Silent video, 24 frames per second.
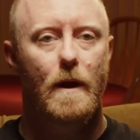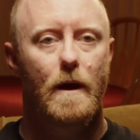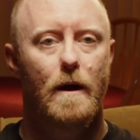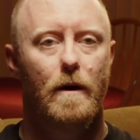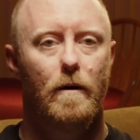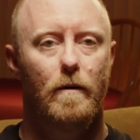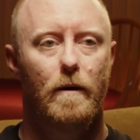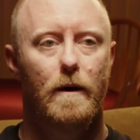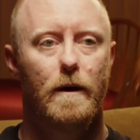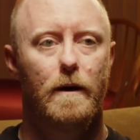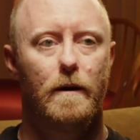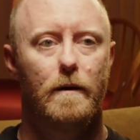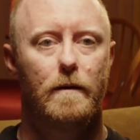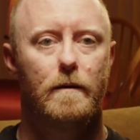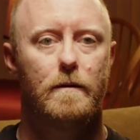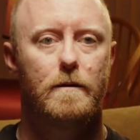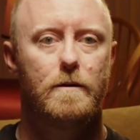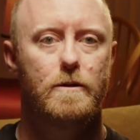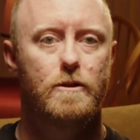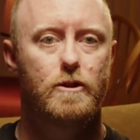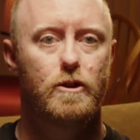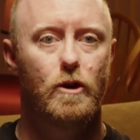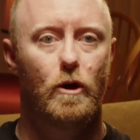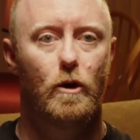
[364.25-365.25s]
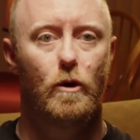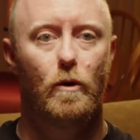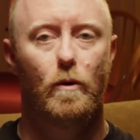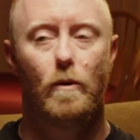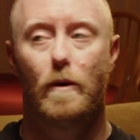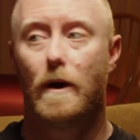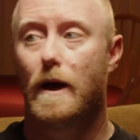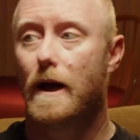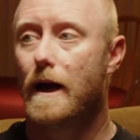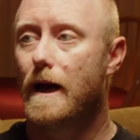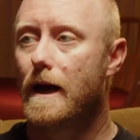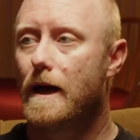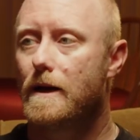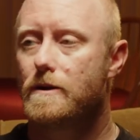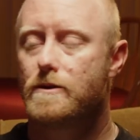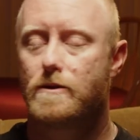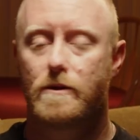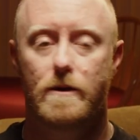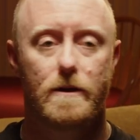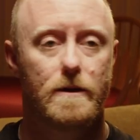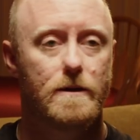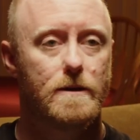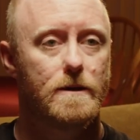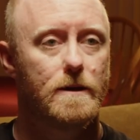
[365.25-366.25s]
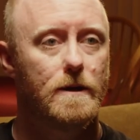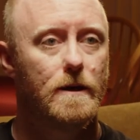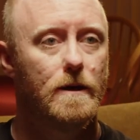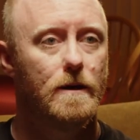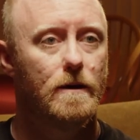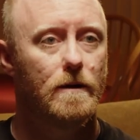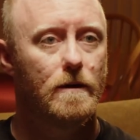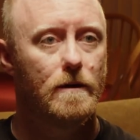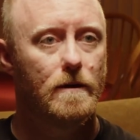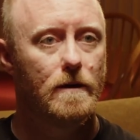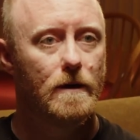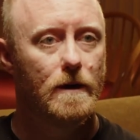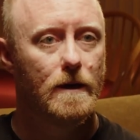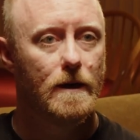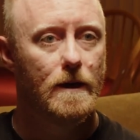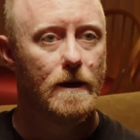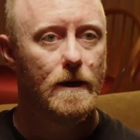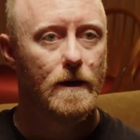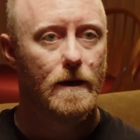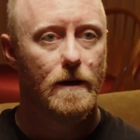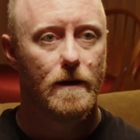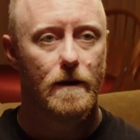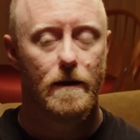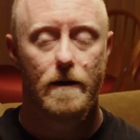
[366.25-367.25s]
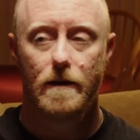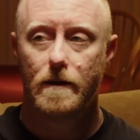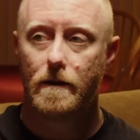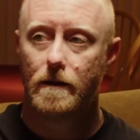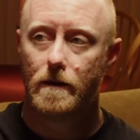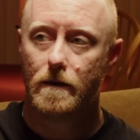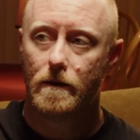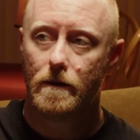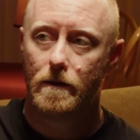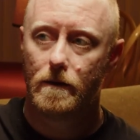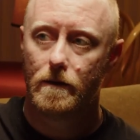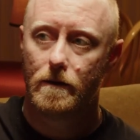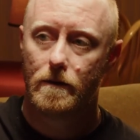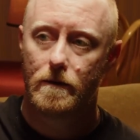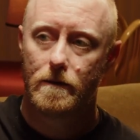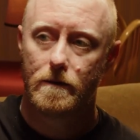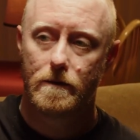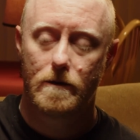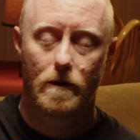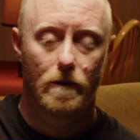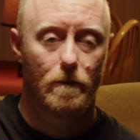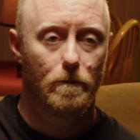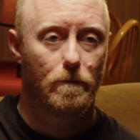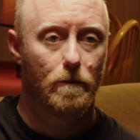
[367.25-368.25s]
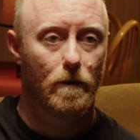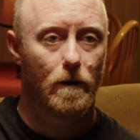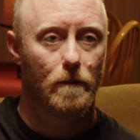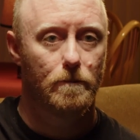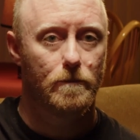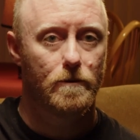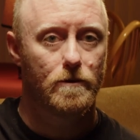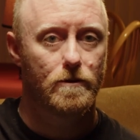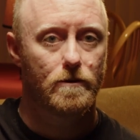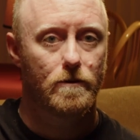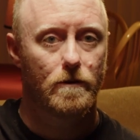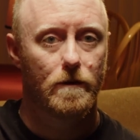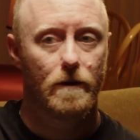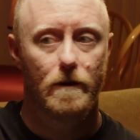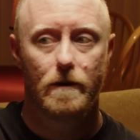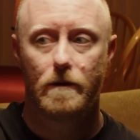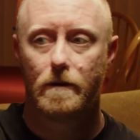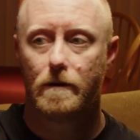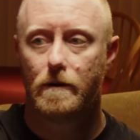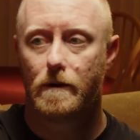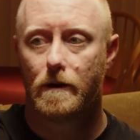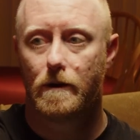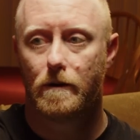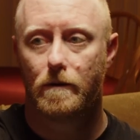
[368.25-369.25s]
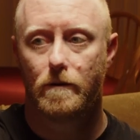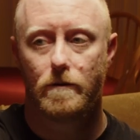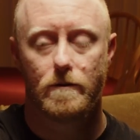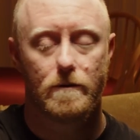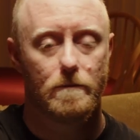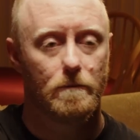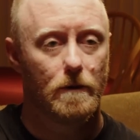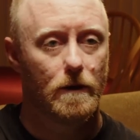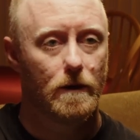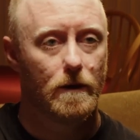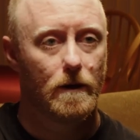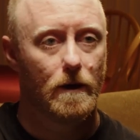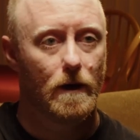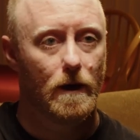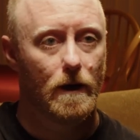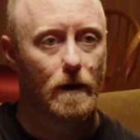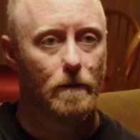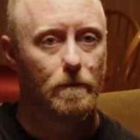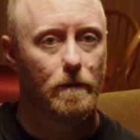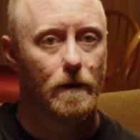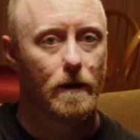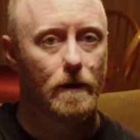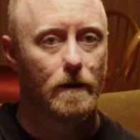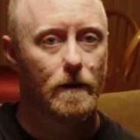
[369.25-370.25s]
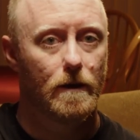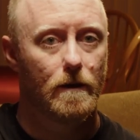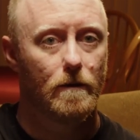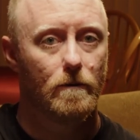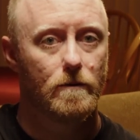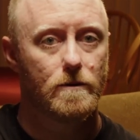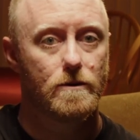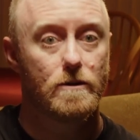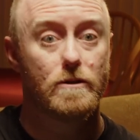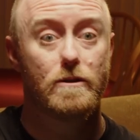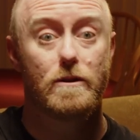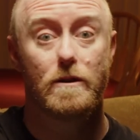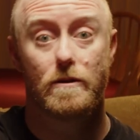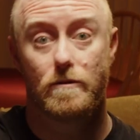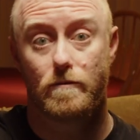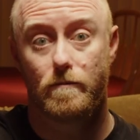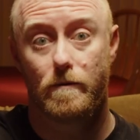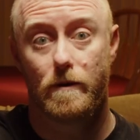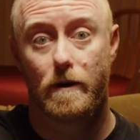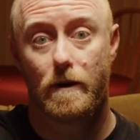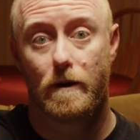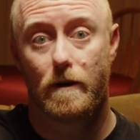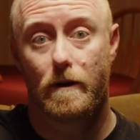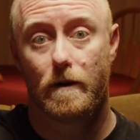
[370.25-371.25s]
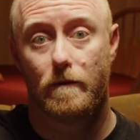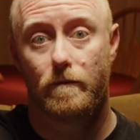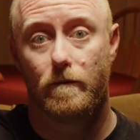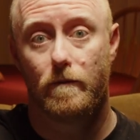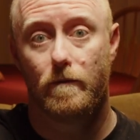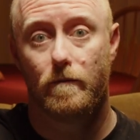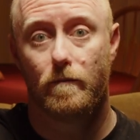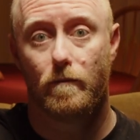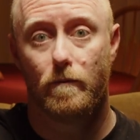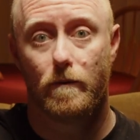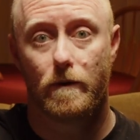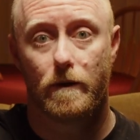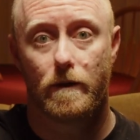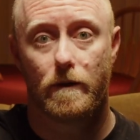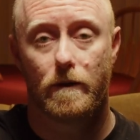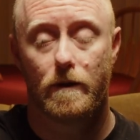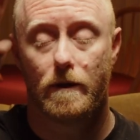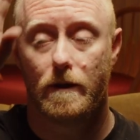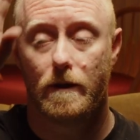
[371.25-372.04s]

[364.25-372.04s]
Alright, so as you can see here, the teleprompter screen, now using my iPad that I was just reading off of with